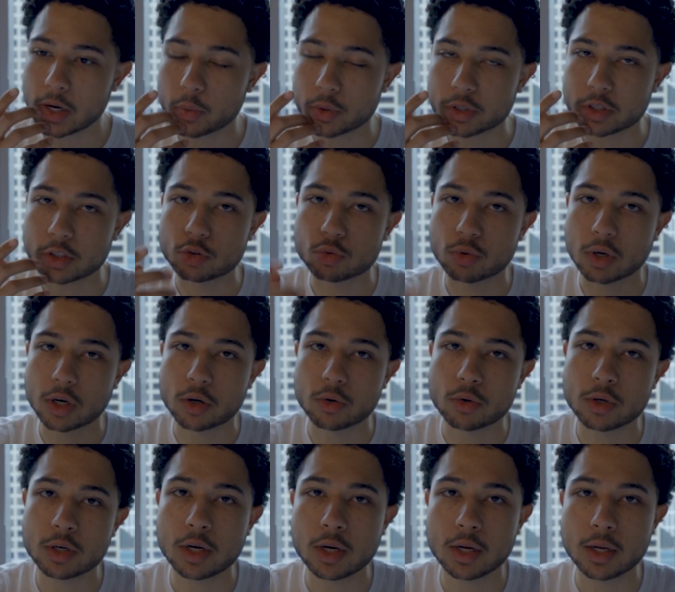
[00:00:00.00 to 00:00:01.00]
with a
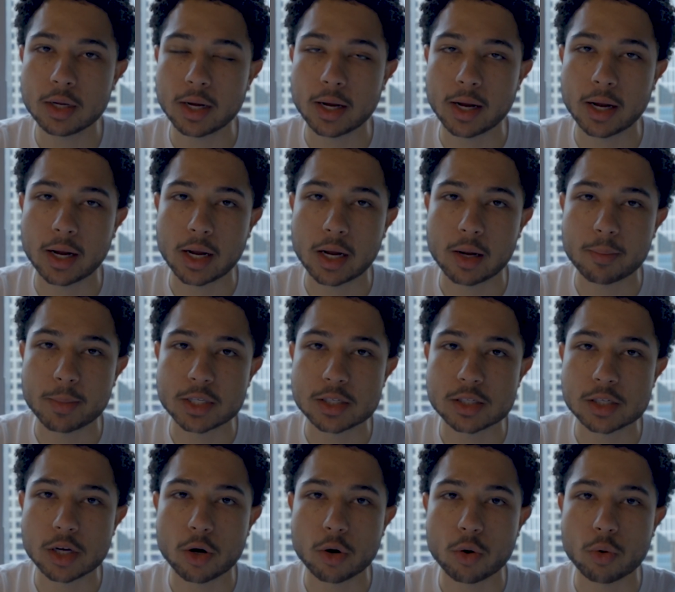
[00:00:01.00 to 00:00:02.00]
drone. And
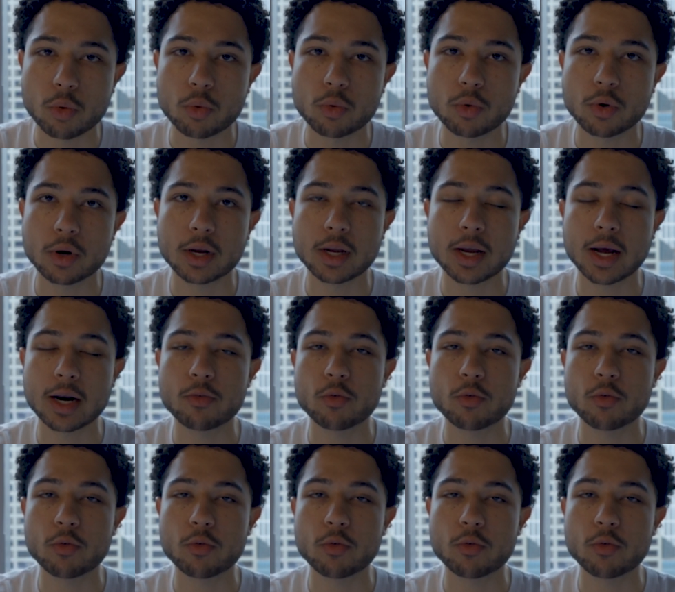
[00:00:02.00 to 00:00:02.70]
so kind